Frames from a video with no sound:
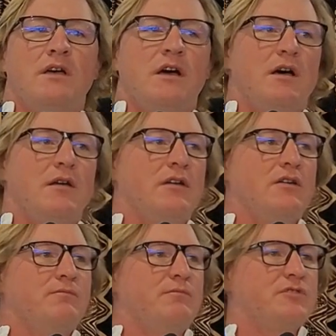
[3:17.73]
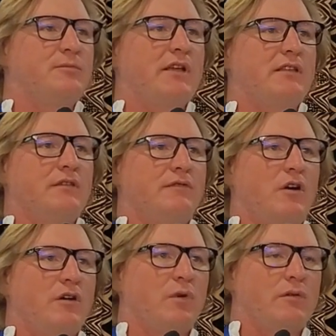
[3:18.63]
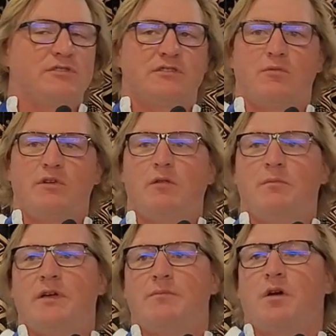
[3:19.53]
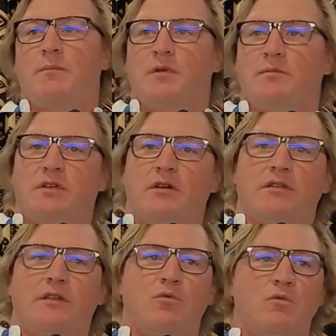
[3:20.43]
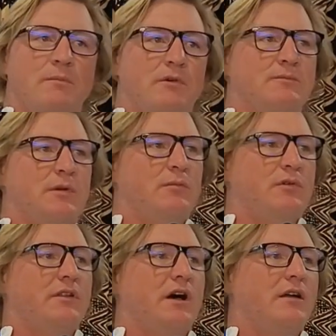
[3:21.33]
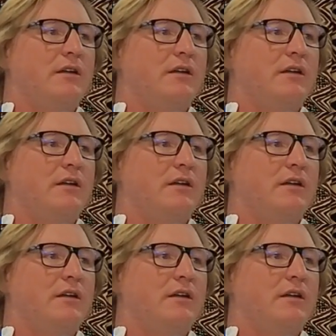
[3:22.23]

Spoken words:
and her perspective on what was the real big problem during that war when most people died.